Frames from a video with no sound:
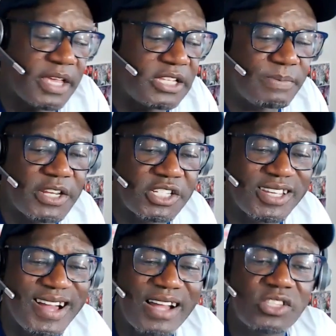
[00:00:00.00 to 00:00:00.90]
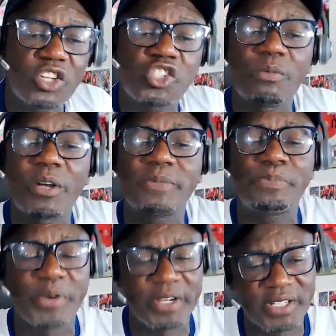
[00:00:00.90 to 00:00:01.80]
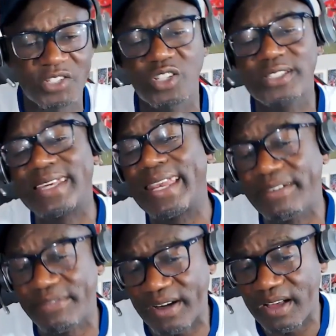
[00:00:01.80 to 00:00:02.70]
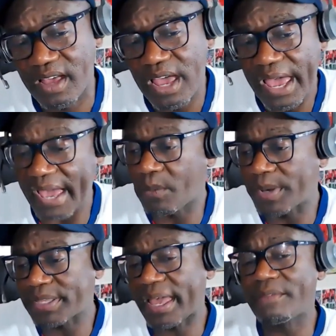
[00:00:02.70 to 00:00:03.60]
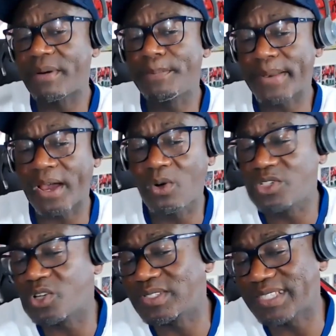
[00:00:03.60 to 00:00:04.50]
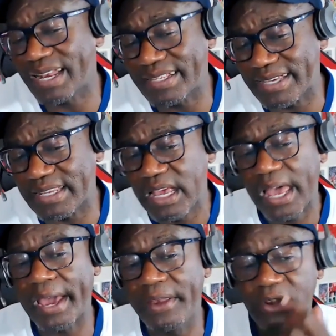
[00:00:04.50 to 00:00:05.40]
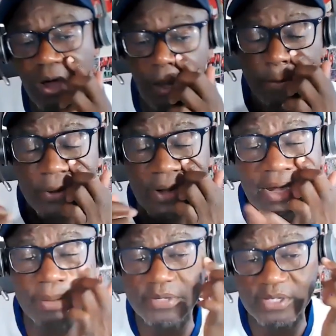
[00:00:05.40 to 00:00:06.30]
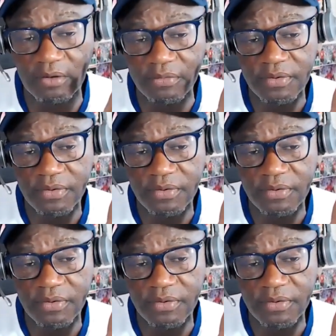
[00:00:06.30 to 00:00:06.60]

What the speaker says: these managers are under so much pressure to deliver. And when they have a player who's so talented and not applying himself